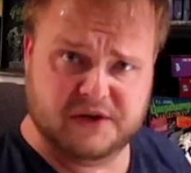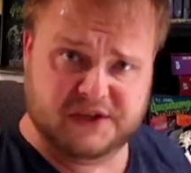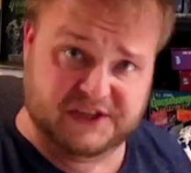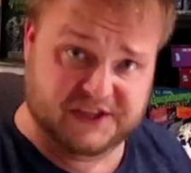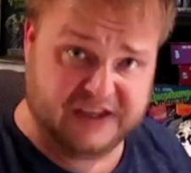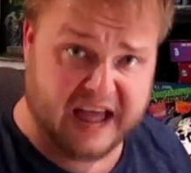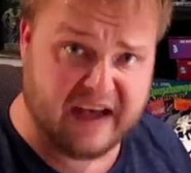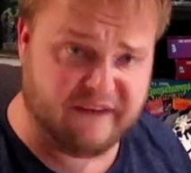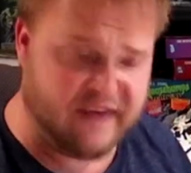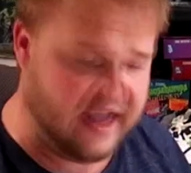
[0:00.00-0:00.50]

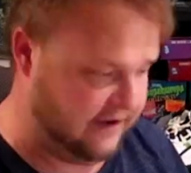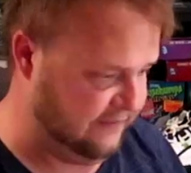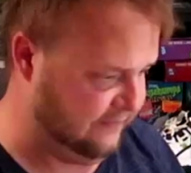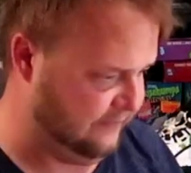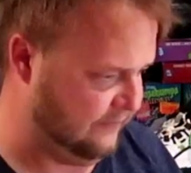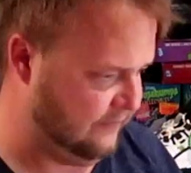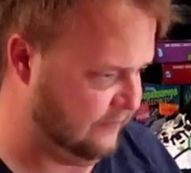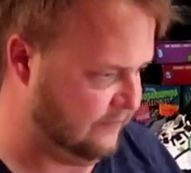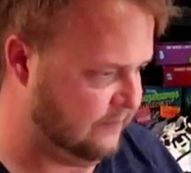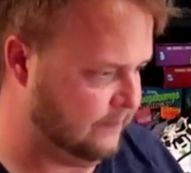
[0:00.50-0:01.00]
seven
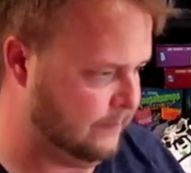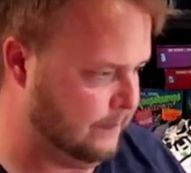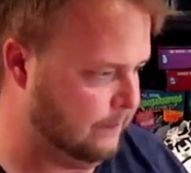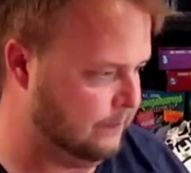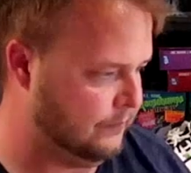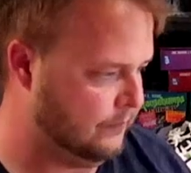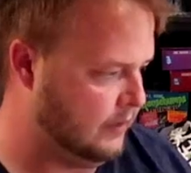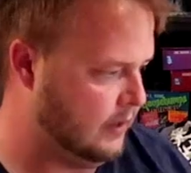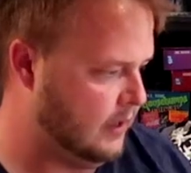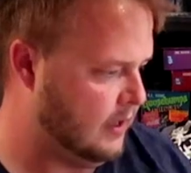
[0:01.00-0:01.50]

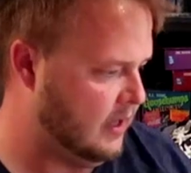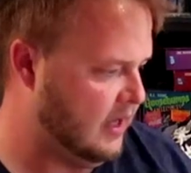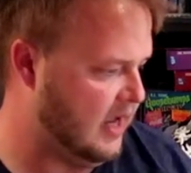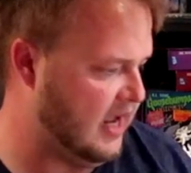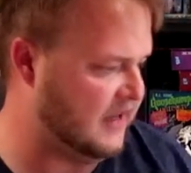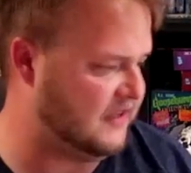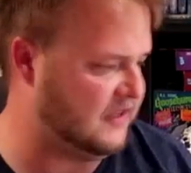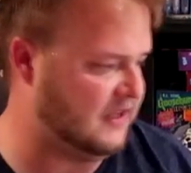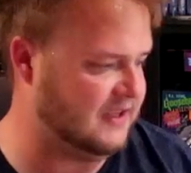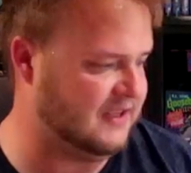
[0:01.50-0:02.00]

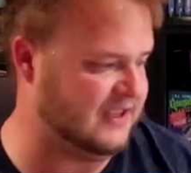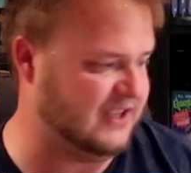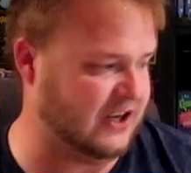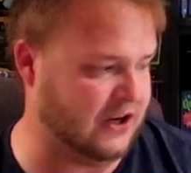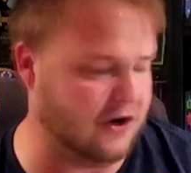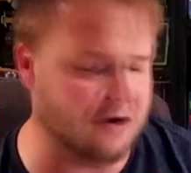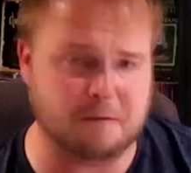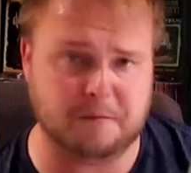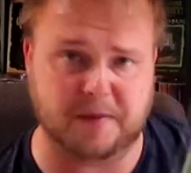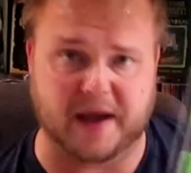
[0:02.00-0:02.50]
is a
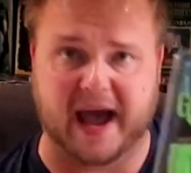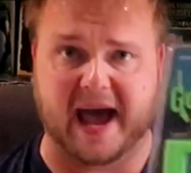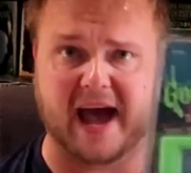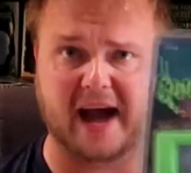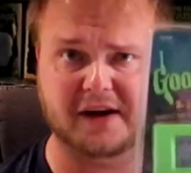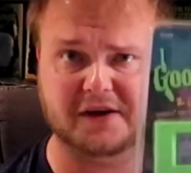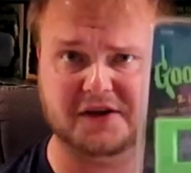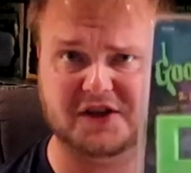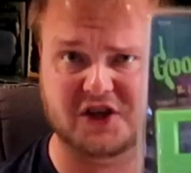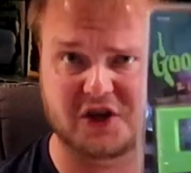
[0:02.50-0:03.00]

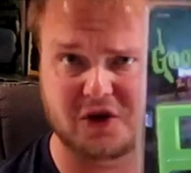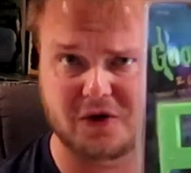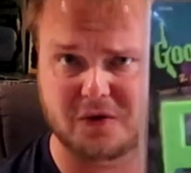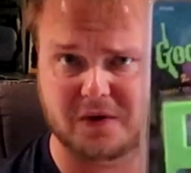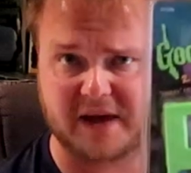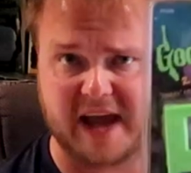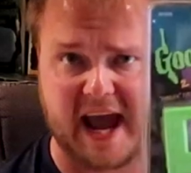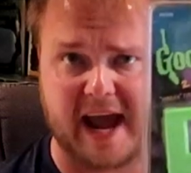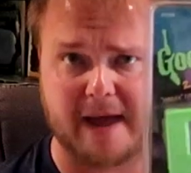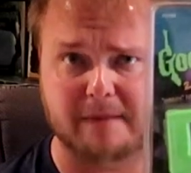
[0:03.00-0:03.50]
two-pack,
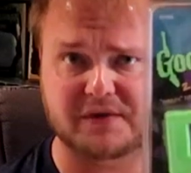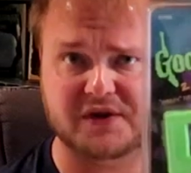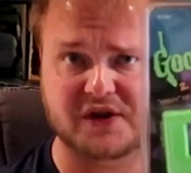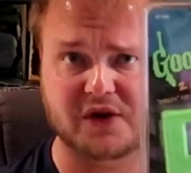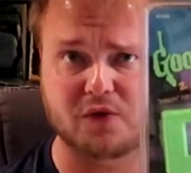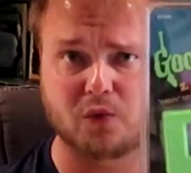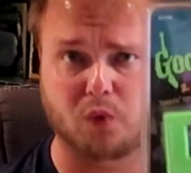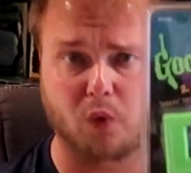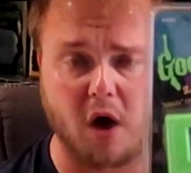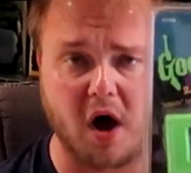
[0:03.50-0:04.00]
two games
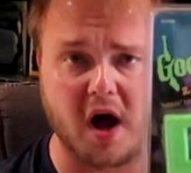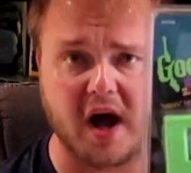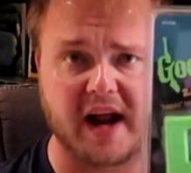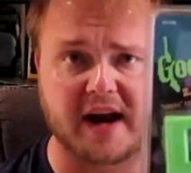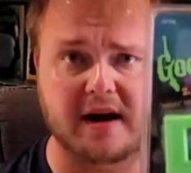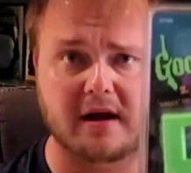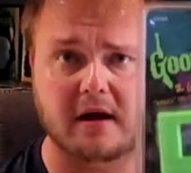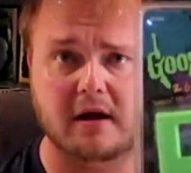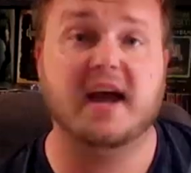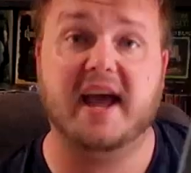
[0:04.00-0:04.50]
in
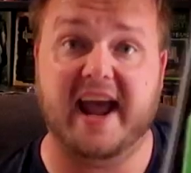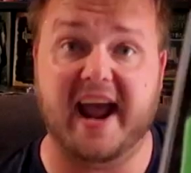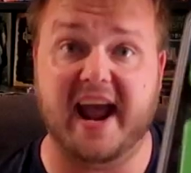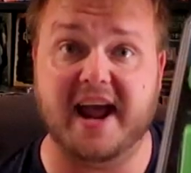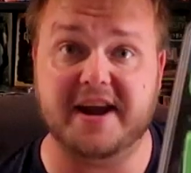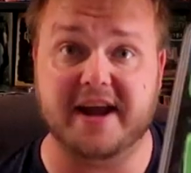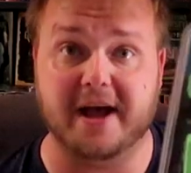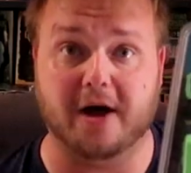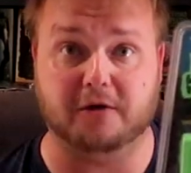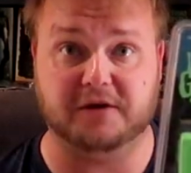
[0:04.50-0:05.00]
one
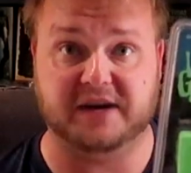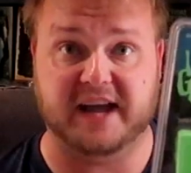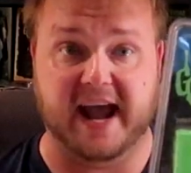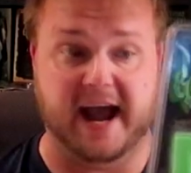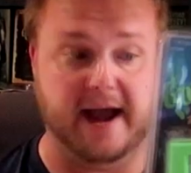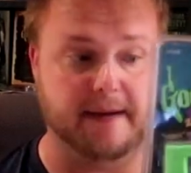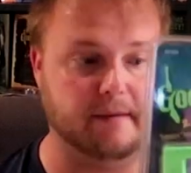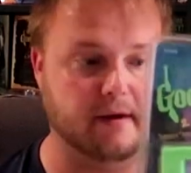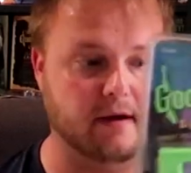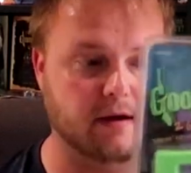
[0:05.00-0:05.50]
handheld
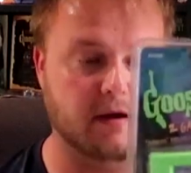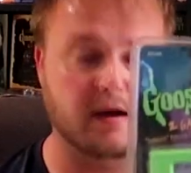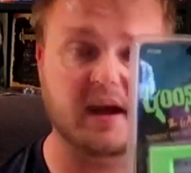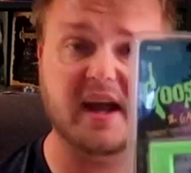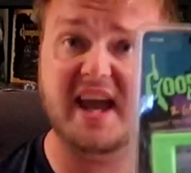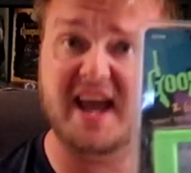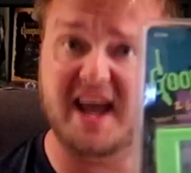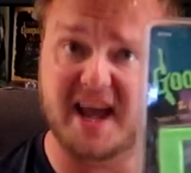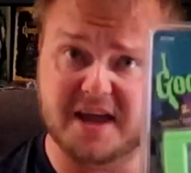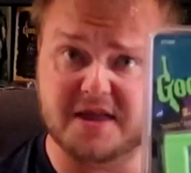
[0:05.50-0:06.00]
game
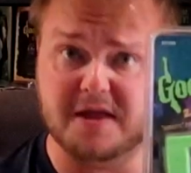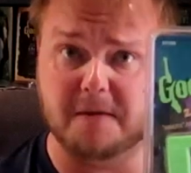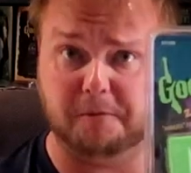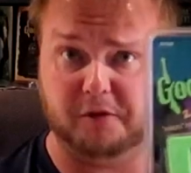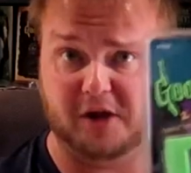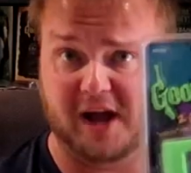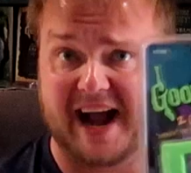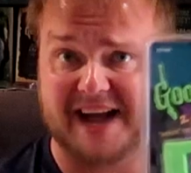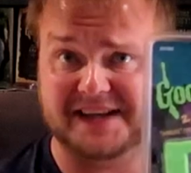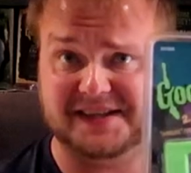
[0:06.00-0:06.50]
in the
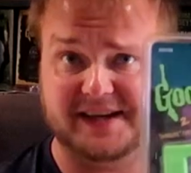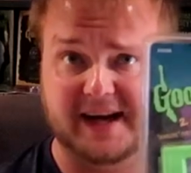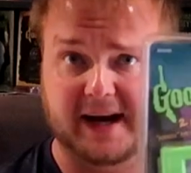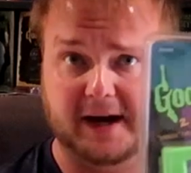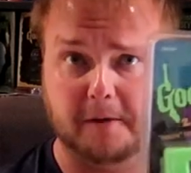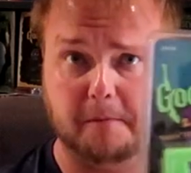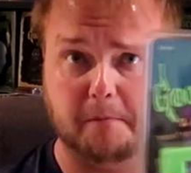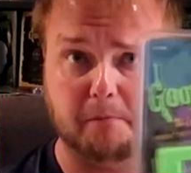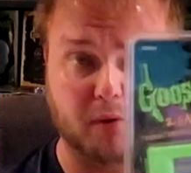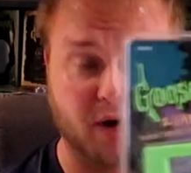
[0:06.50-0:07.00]
plastic,
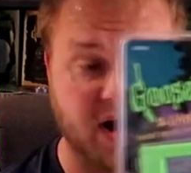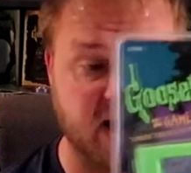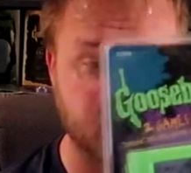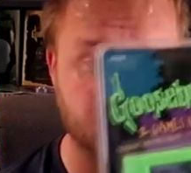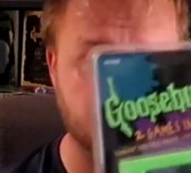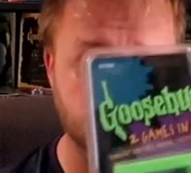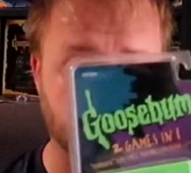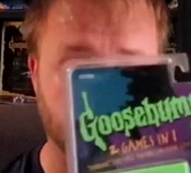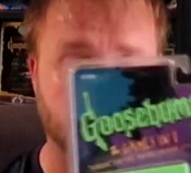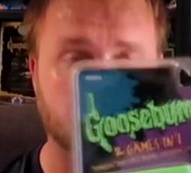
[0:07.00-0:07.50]
brand
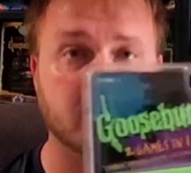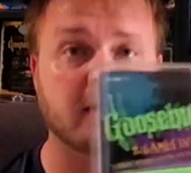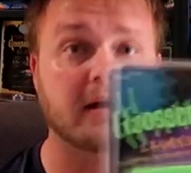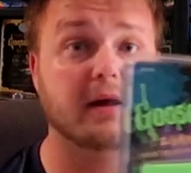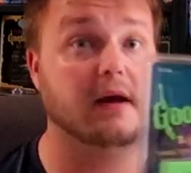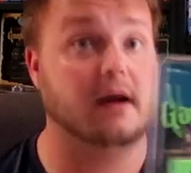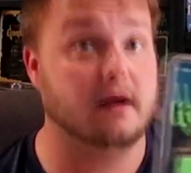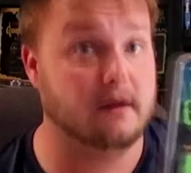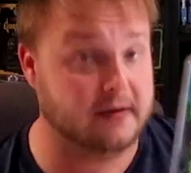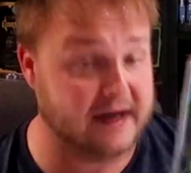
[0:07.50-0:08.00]
new.
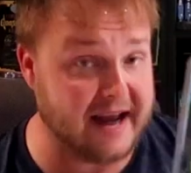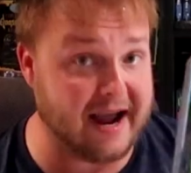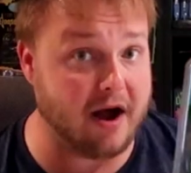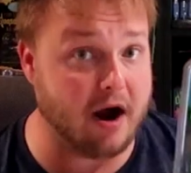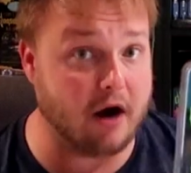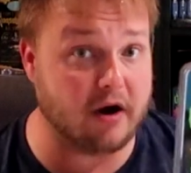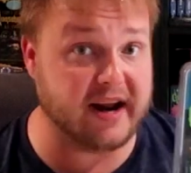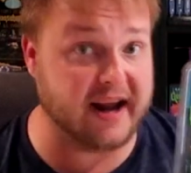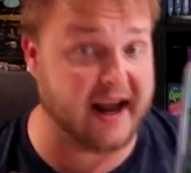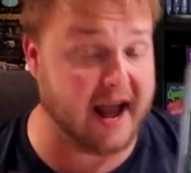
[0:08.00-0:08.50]
Now I
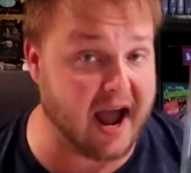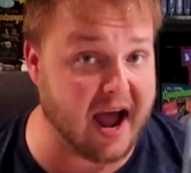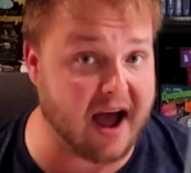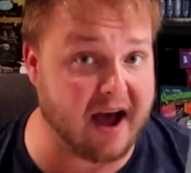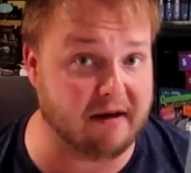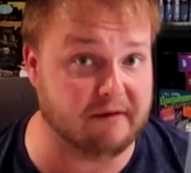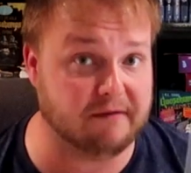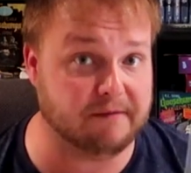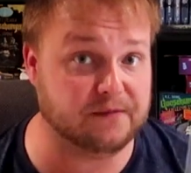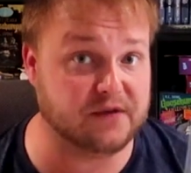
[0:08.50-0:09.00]
already
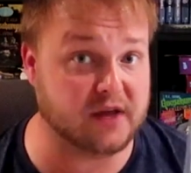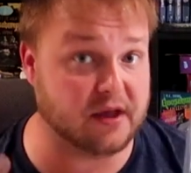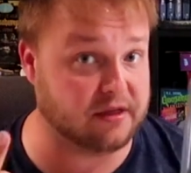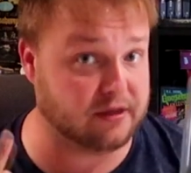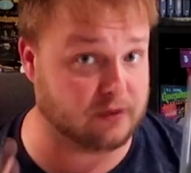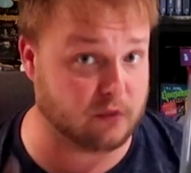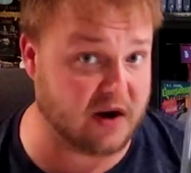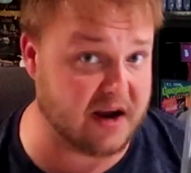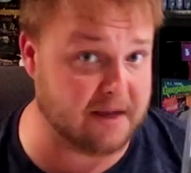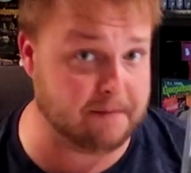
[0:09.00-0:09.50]
have the
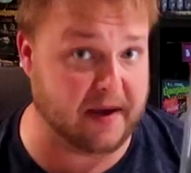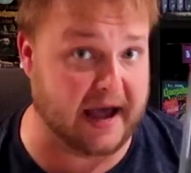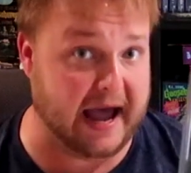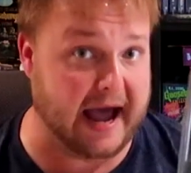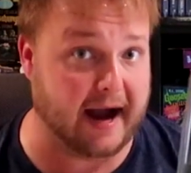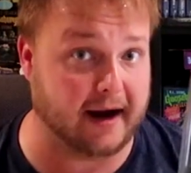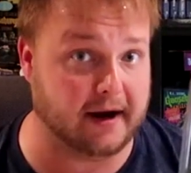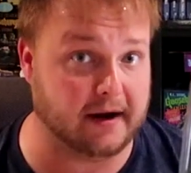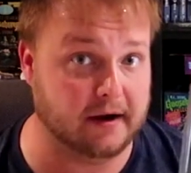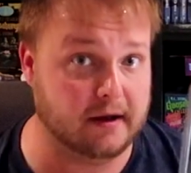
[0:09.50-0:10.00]
three
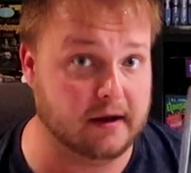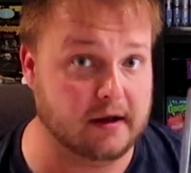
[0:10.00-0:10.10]
pack